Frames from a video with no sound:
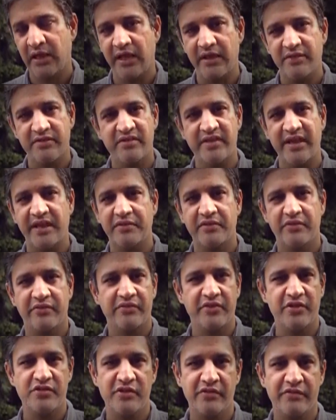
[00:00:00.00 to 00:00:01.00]
And sectors
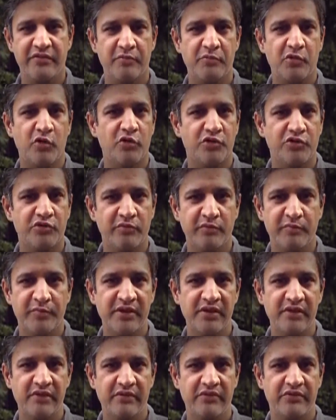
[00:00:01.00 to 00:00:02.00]
ranging from
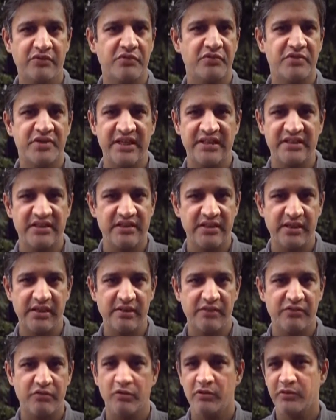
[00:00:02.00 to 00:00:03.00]
automobiles to
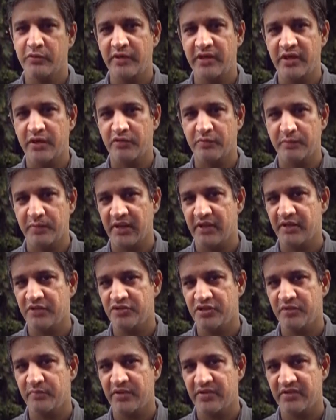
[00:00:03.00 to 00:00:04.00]
textiles all the way down to
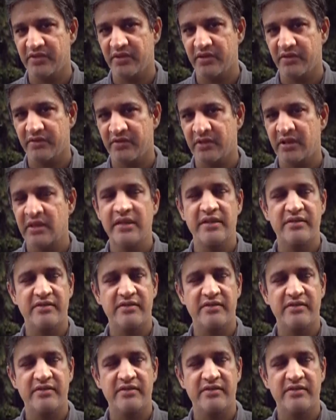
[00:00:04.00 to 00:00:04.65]
Parle-G biscuits,